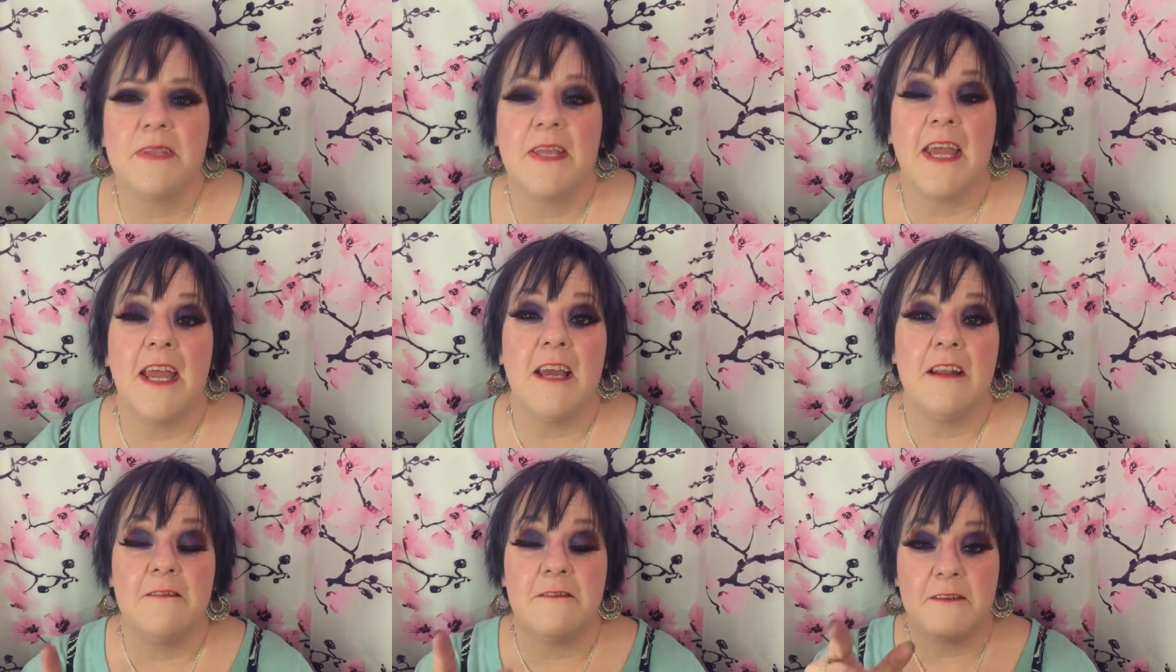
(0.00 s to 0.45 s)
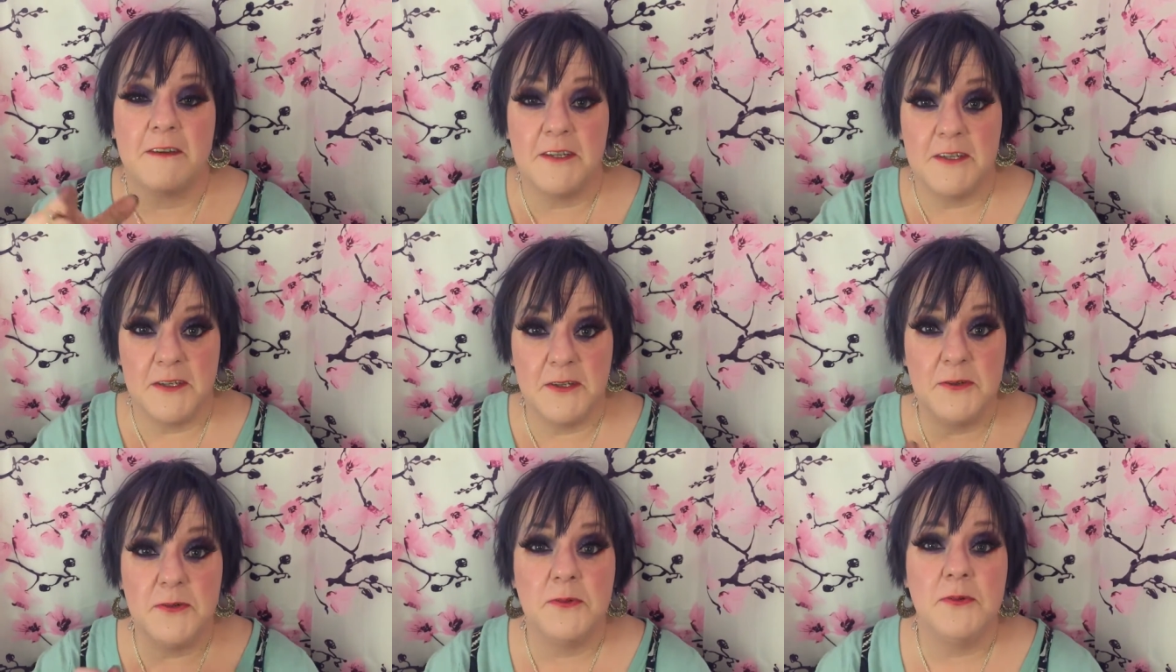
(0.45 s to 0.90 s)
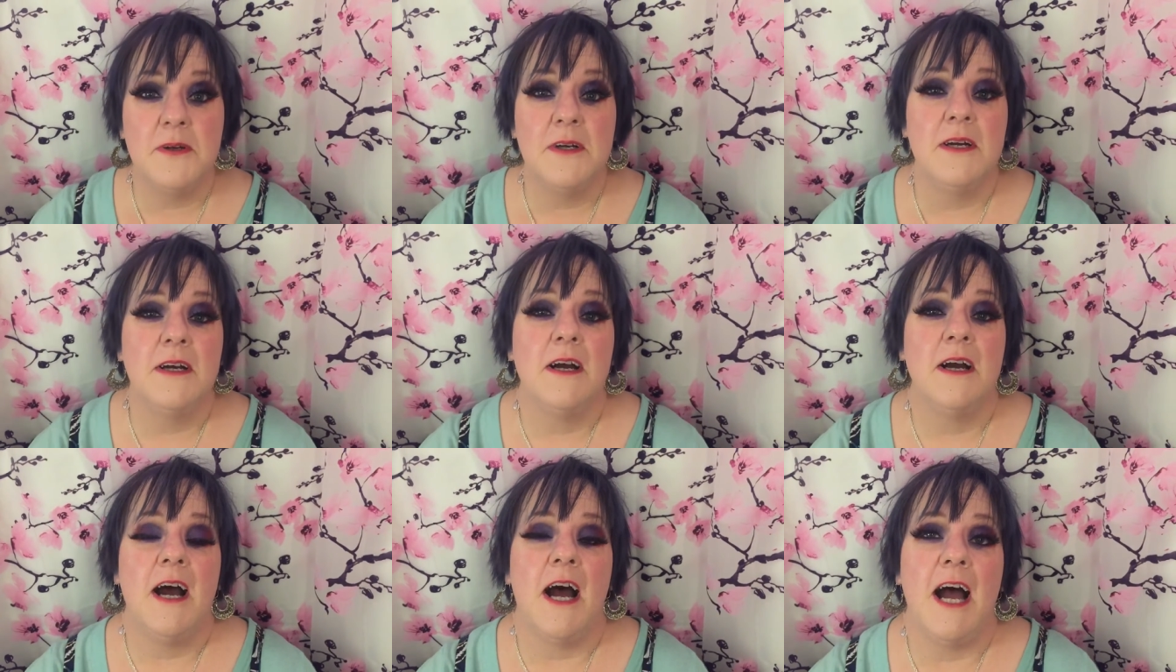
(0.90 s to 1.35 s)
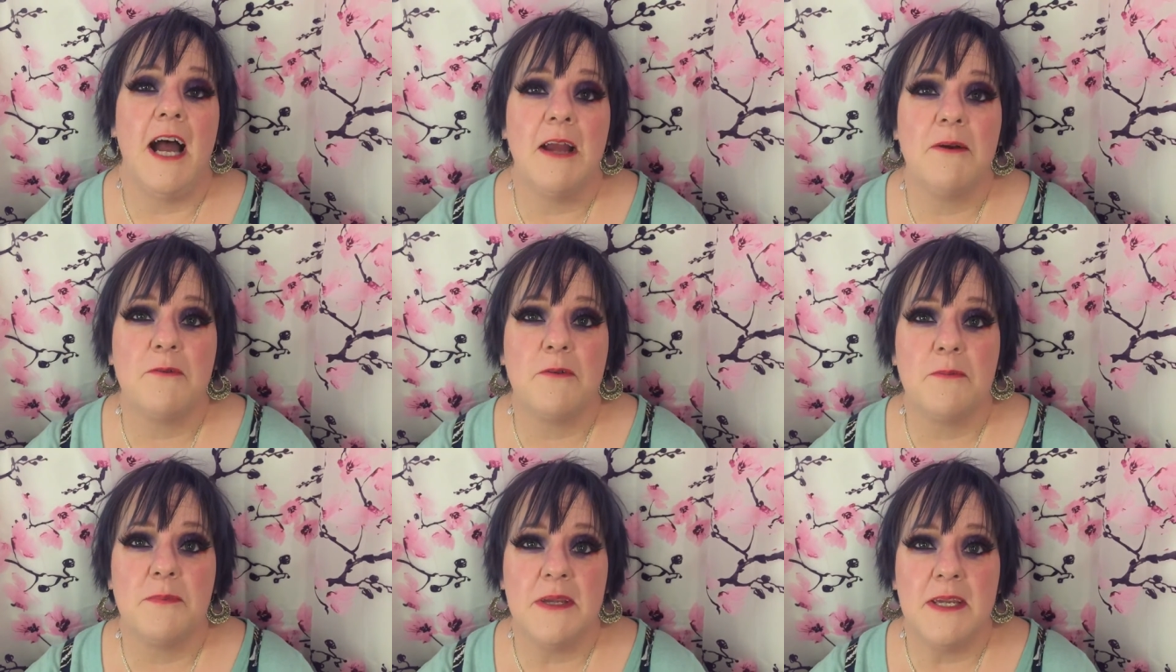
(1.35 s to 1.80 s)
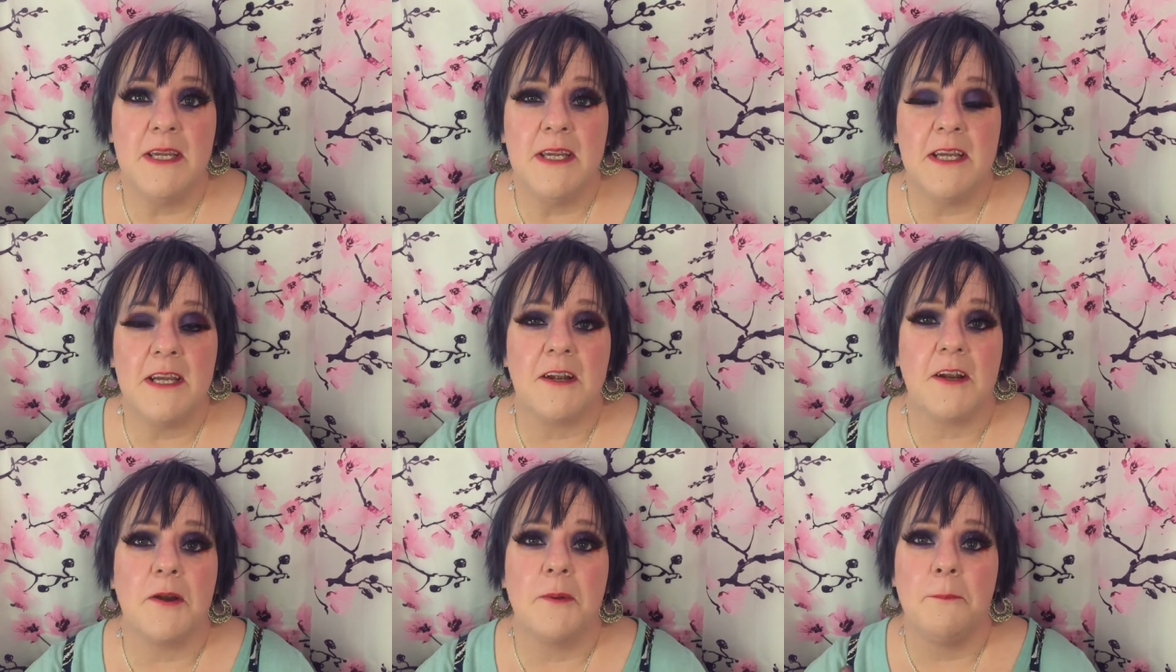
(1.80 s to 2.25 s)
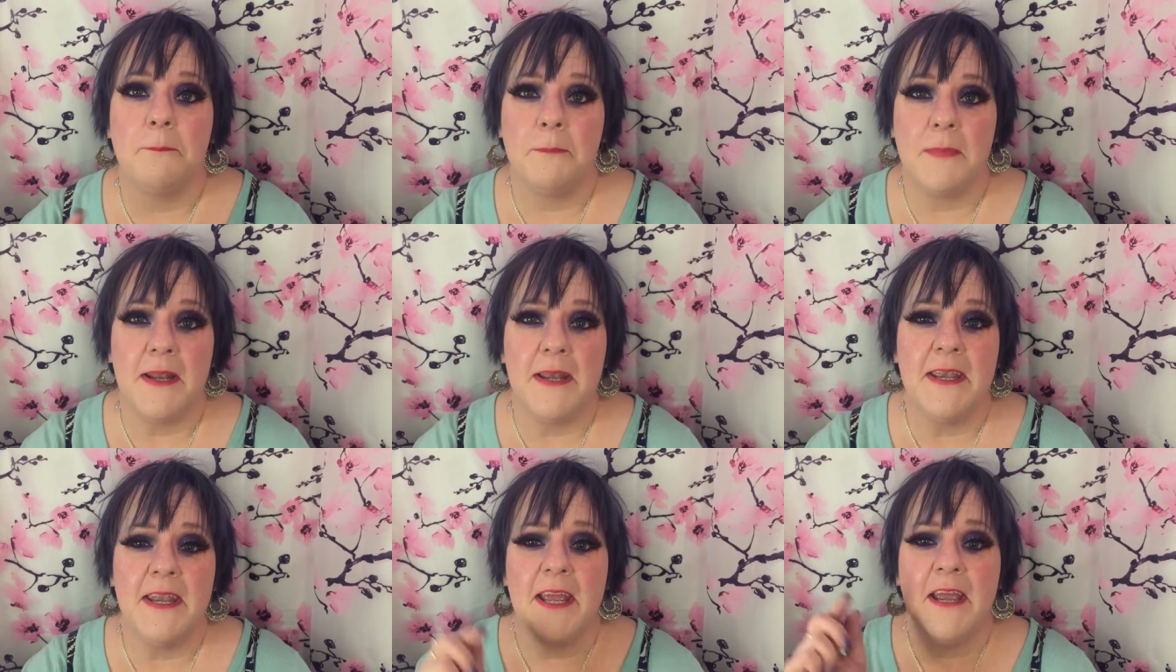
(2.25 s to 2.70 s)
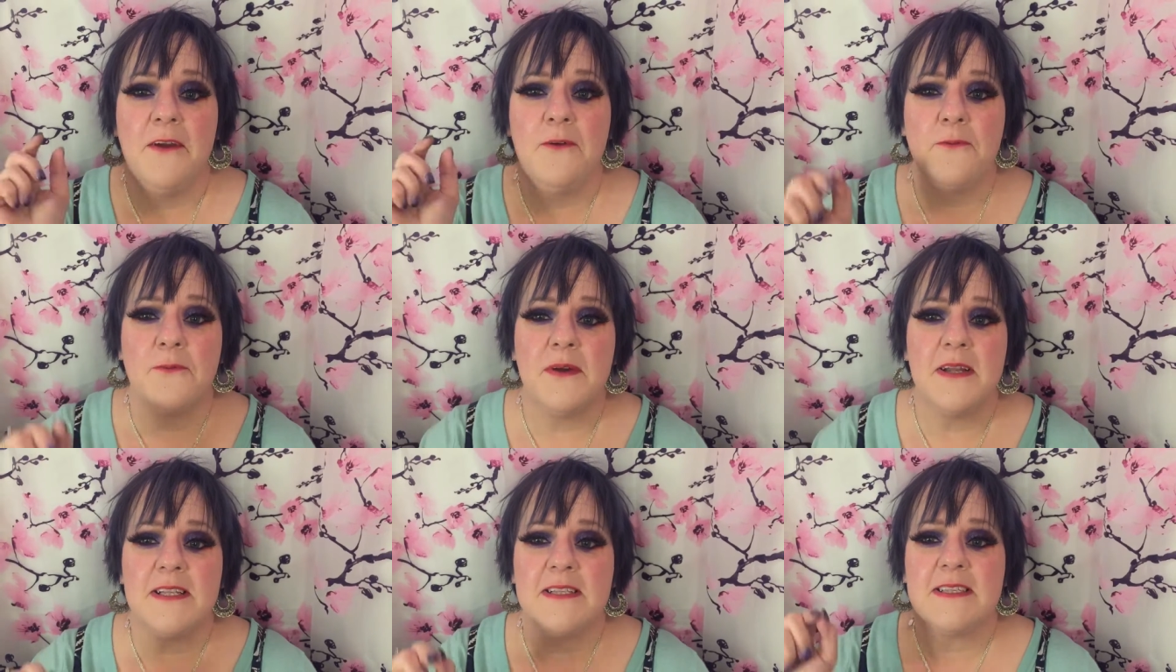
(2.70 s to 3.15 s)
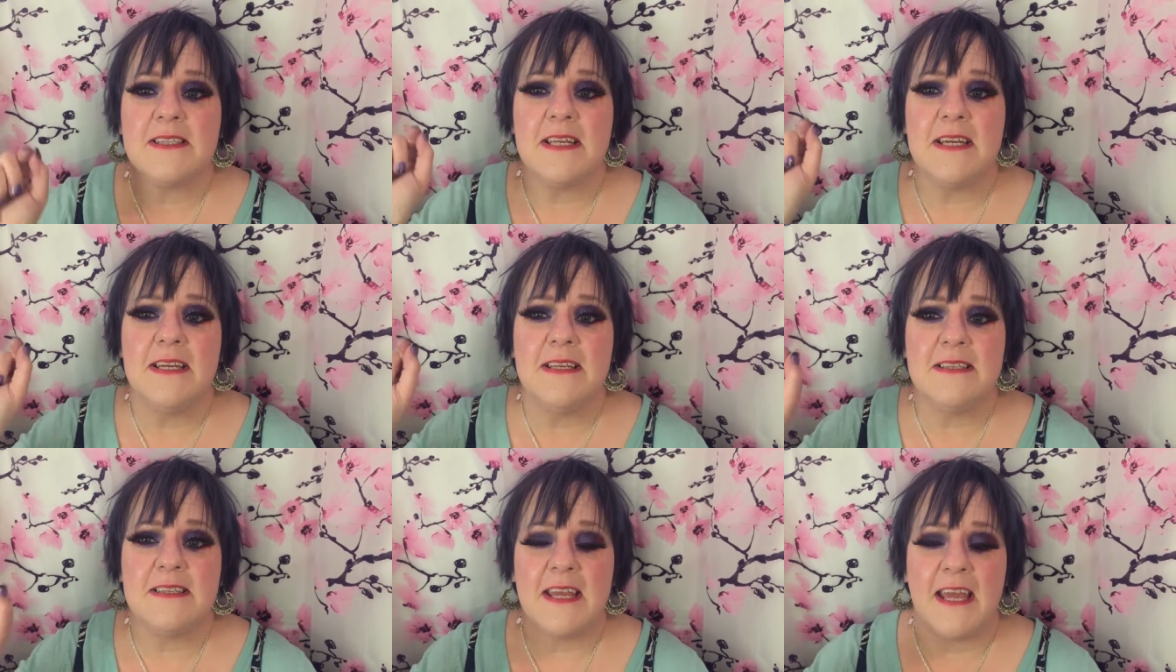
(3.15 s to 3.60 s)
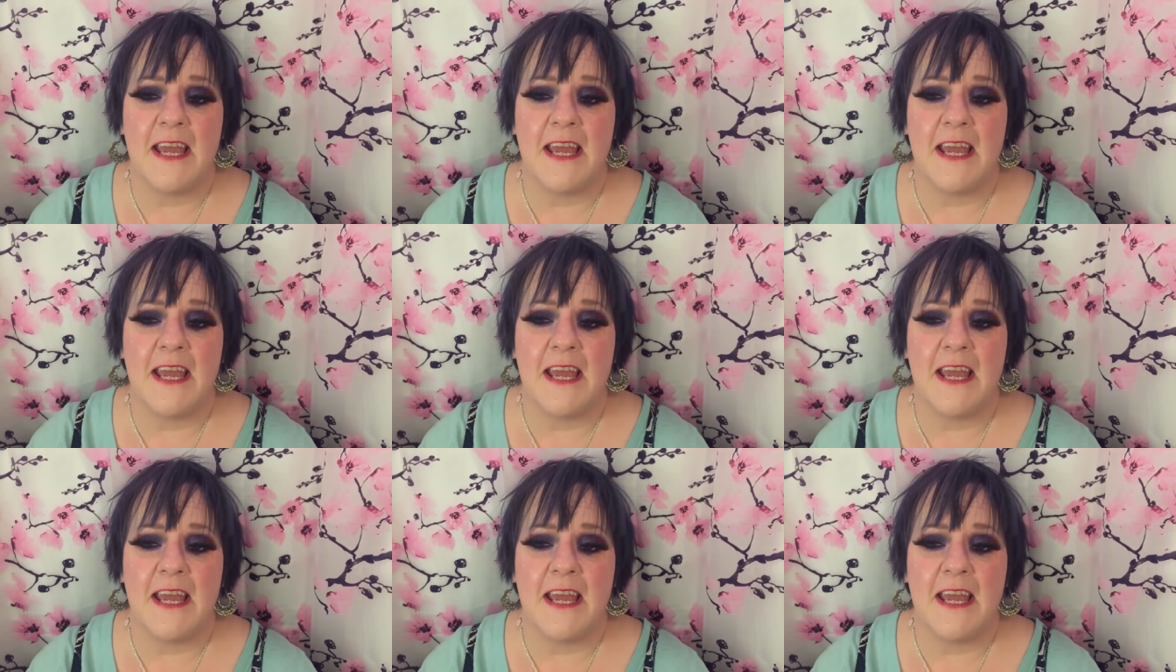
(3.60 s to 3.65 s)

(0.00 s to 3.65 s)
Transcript: And for you, I will be here Monday, Wednesdays,